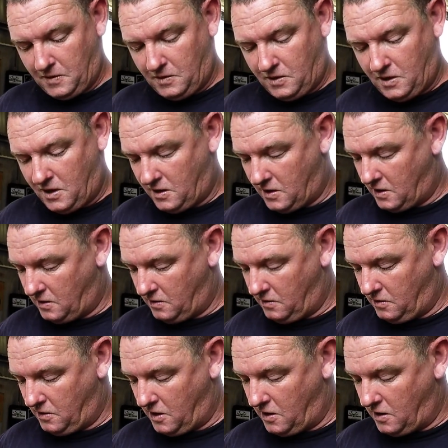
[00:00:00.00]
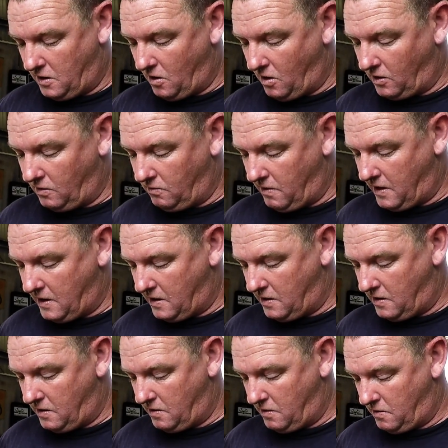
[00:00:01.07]
Turn the nock around
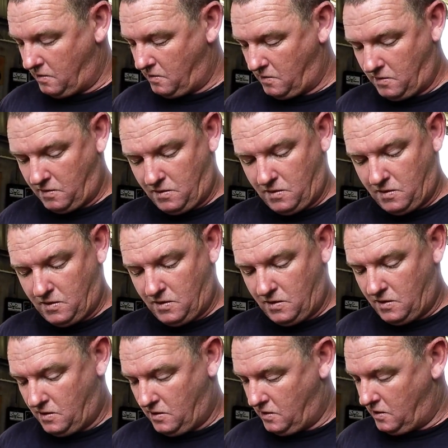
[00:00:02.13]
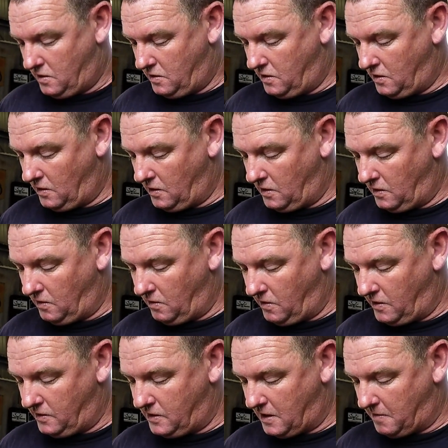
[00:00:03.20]
until it
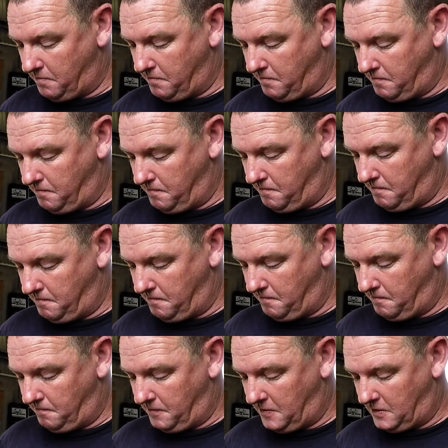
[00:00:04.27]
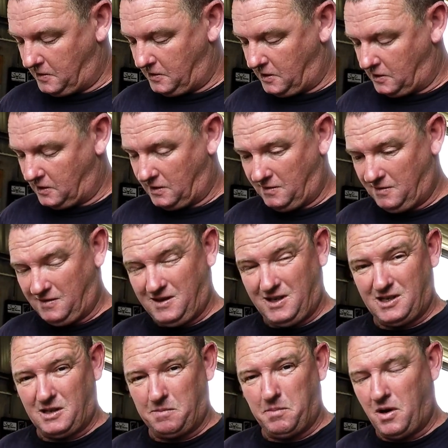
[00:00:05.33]
lines up. This is
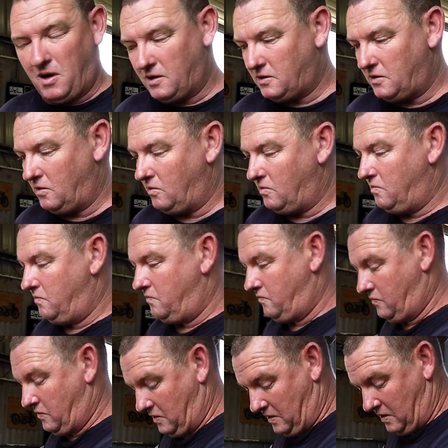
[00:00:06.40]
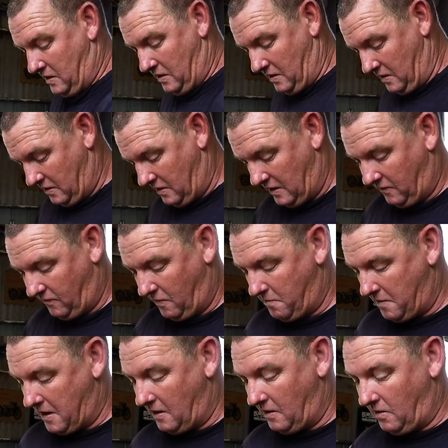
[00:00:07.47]
just a personal thing for
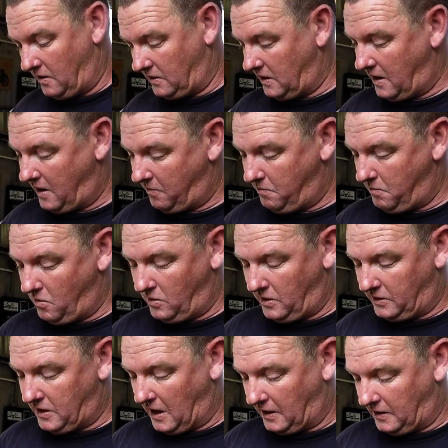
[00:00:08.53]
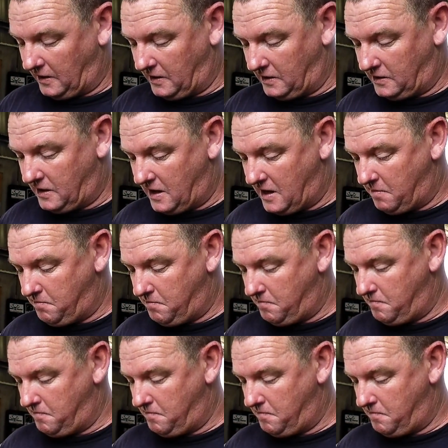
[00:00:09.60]
me. I like to have them all exactly the same.